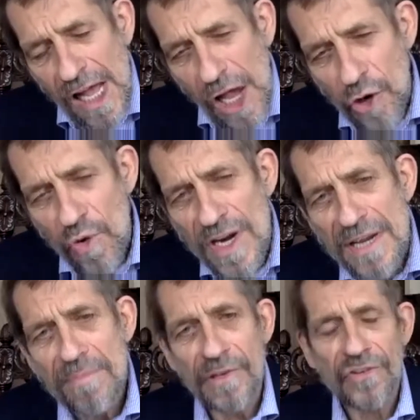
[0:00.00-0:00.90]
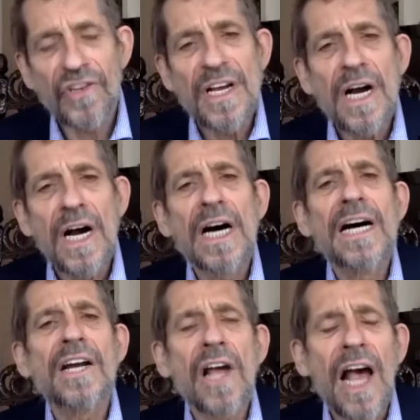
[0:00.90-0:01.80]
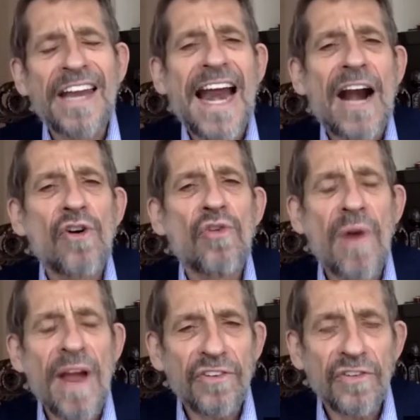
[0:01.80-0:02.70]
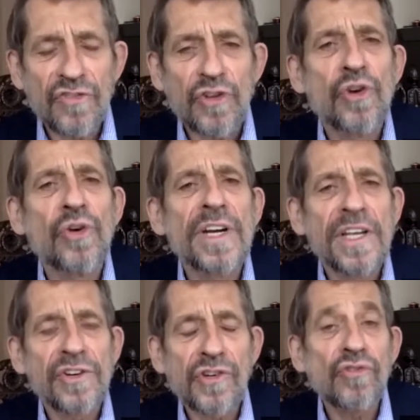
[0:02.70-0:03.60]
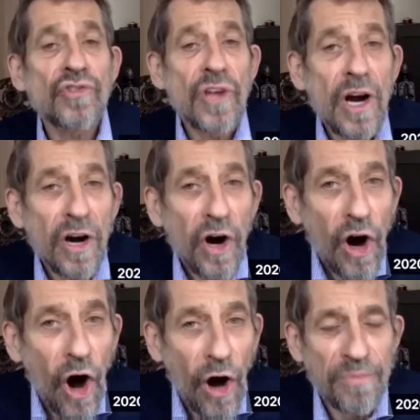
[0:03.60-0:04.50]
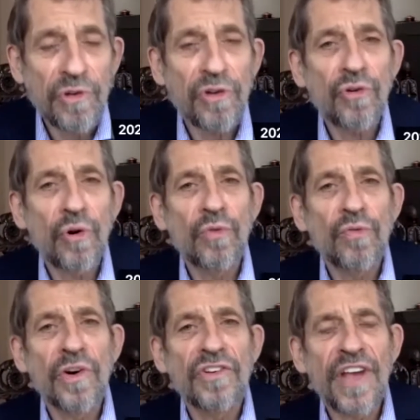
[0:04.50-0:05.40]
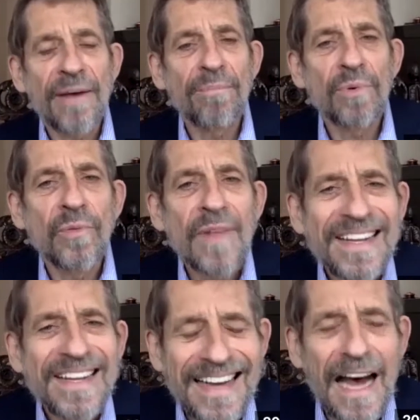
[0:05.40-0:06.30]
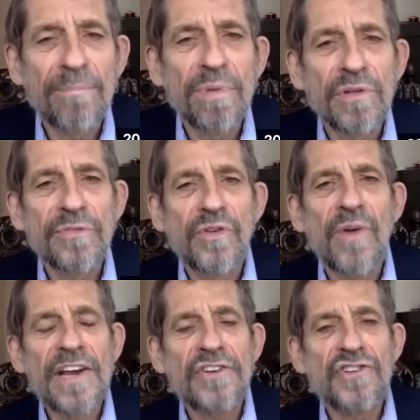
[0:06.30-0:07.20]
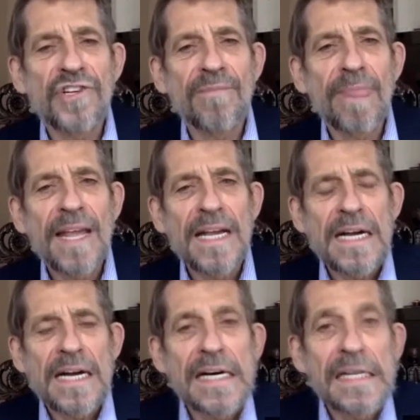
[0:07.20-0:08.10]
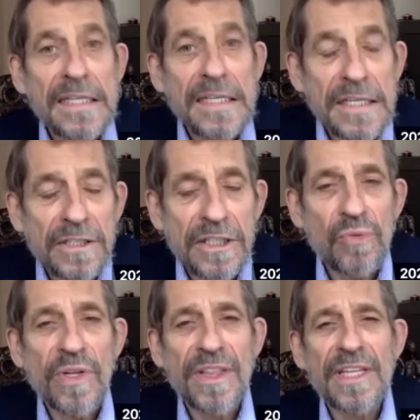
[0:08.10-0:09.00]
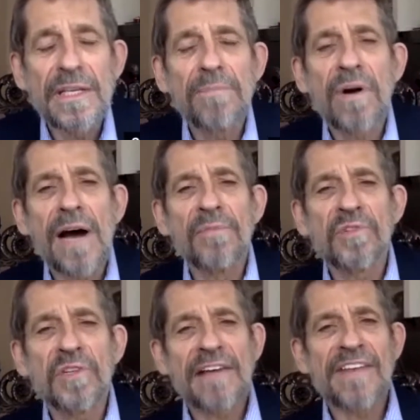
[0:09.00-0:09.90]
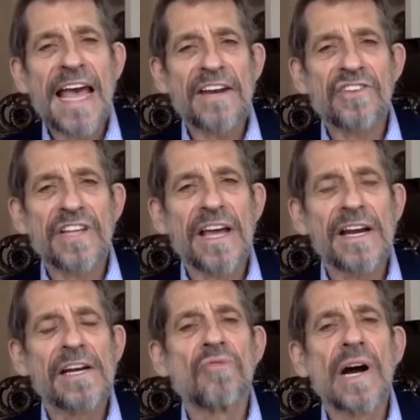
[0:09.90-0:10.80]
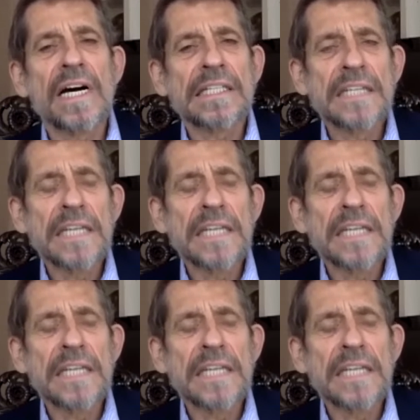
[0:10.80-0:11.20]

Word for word: agreements on a narrow range of security issues, arms control, for example, non-proliferation, dealing with the problems in Afghanistan and Iran,